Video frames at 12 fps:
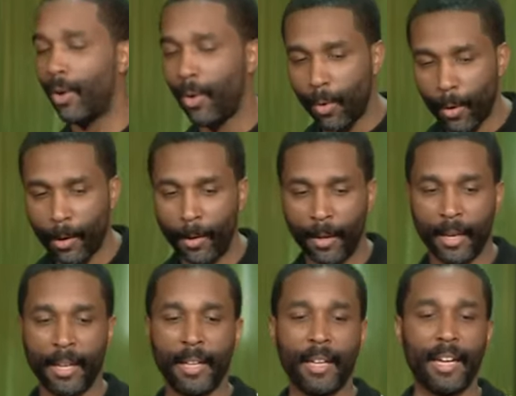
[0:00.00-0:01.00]
oil
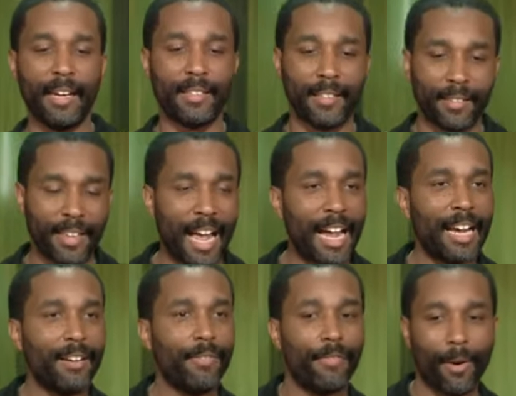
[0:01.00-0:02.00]
is
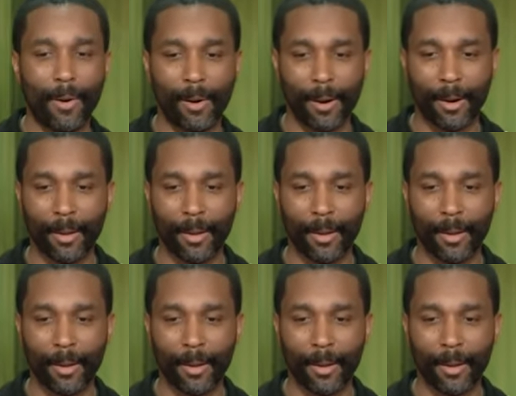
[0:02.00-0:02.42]
designed for.